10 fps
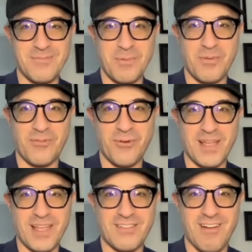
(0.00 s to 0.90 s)
But before we
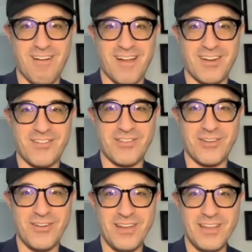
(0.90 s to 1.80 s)
get to our
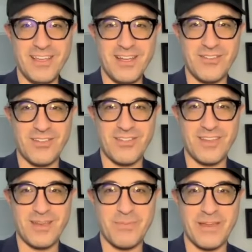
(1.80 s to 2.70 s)
interview, here's a
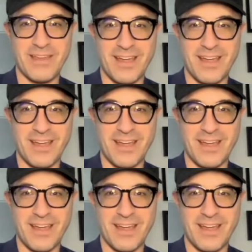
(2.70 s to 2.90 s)
sneak peek